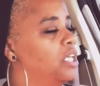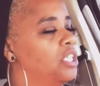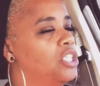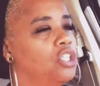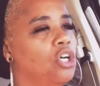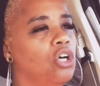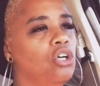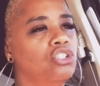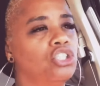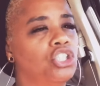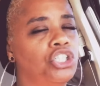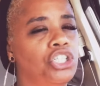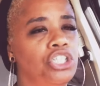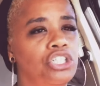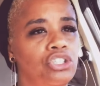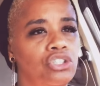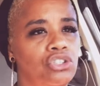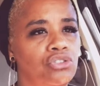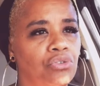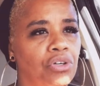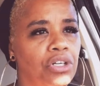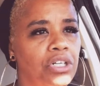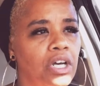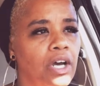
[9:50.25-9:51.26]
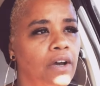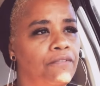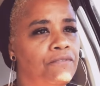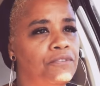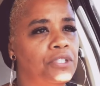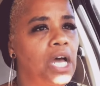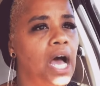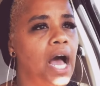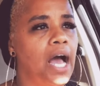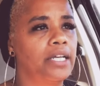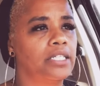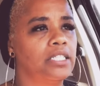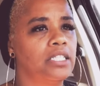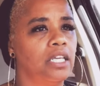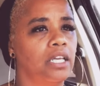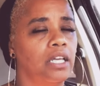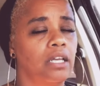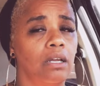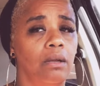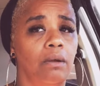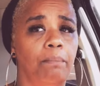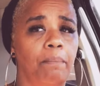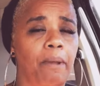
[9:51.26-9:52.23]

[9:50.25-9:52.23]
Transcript: adult children of toxic